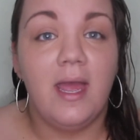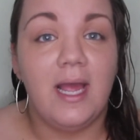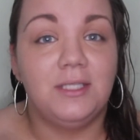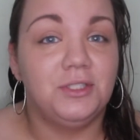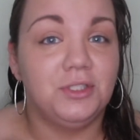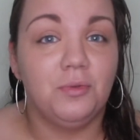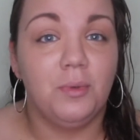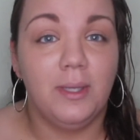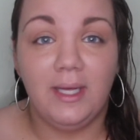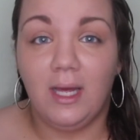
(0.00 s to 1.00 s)
It's just a
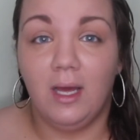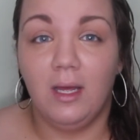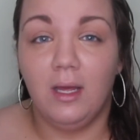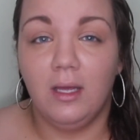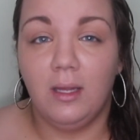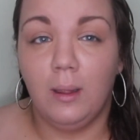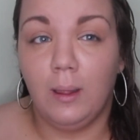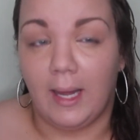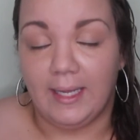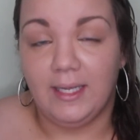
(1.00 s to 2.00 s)
really
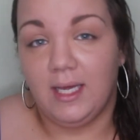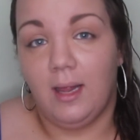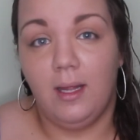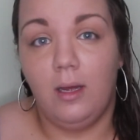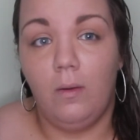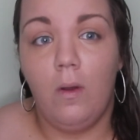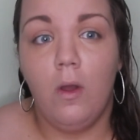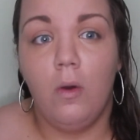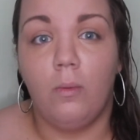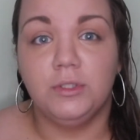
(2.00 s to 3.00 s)
light yellow,
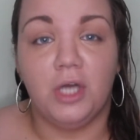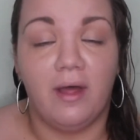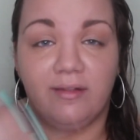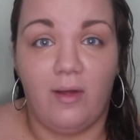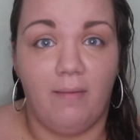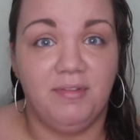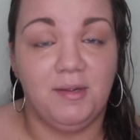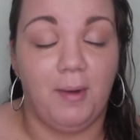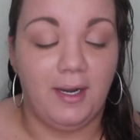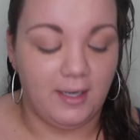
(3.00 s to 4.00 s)
which also helps
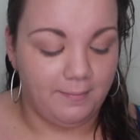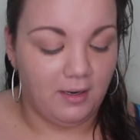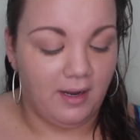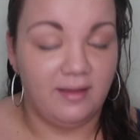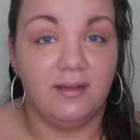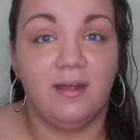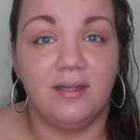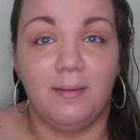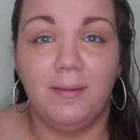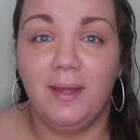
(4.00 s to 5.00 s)
to brighten up your eyes,
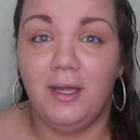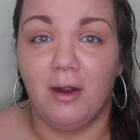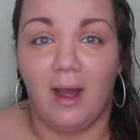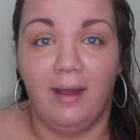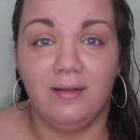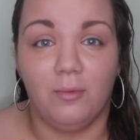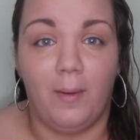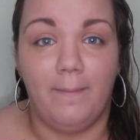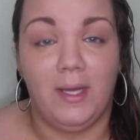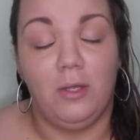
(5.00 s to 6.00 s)
because I feel like your eyes are
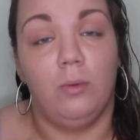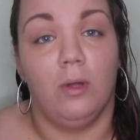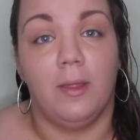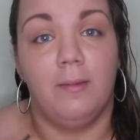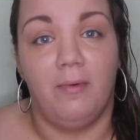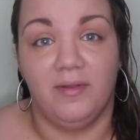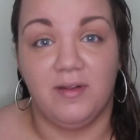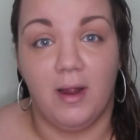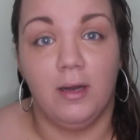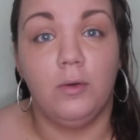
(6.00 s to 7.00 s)
what make you look the most
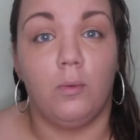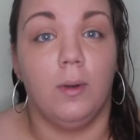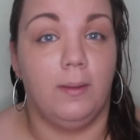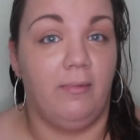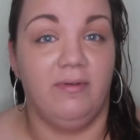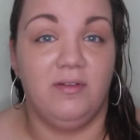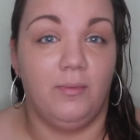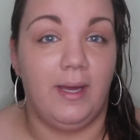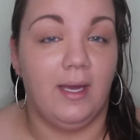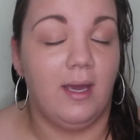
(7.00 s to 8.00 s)
tired or the most
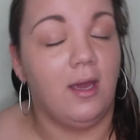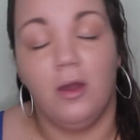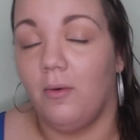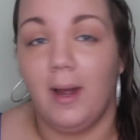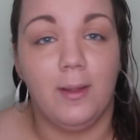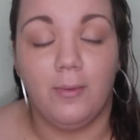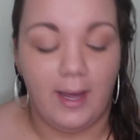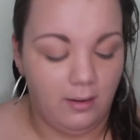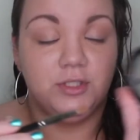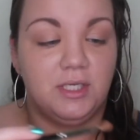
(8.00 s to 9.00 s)
awake. It can go either
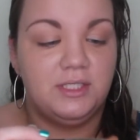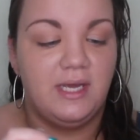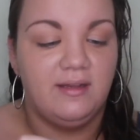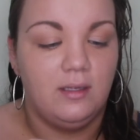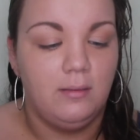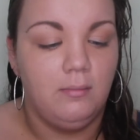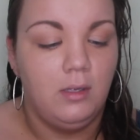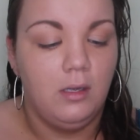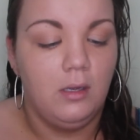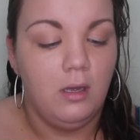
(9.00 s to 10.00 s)
way. Just gonna take some
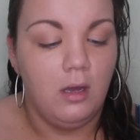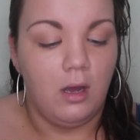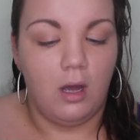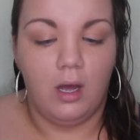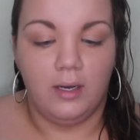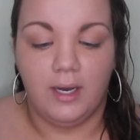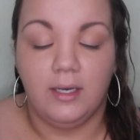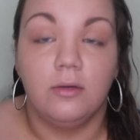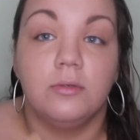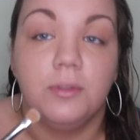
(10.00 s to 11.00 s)
on
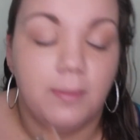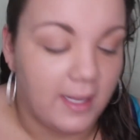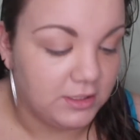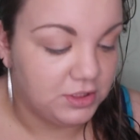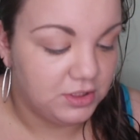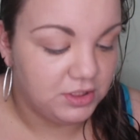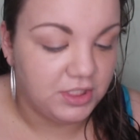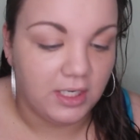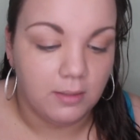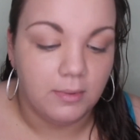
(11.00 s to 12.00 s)
any old flat
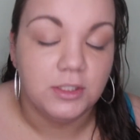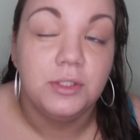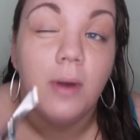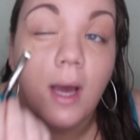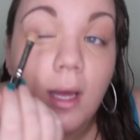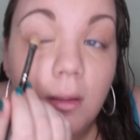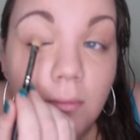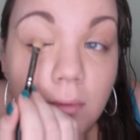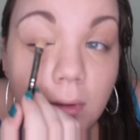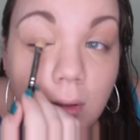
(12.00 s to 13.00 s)
shader brush you have.